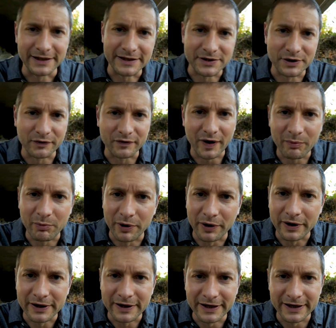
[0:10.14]
It's
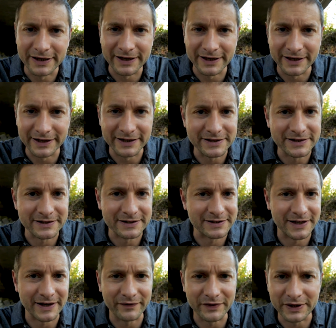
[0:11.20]
November and it's
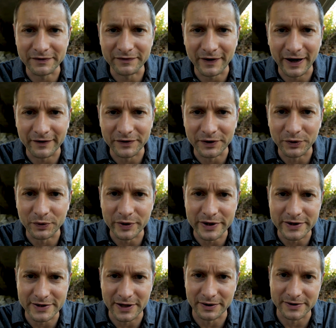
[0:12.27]
75
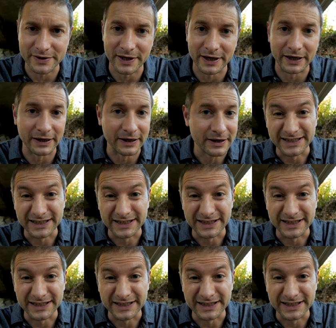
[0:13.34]
degrees outside.